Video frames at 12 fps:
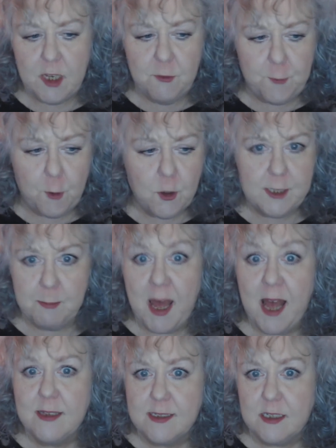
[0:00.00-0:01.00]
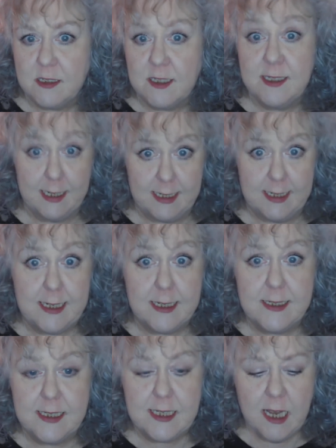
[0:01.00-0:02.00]
for the masculine
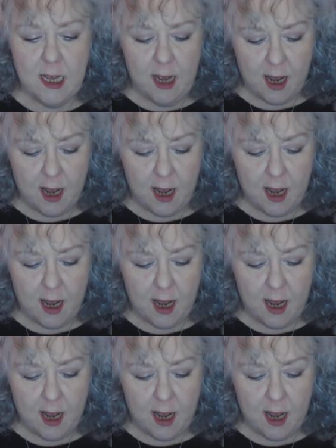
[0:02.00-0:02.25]
areas,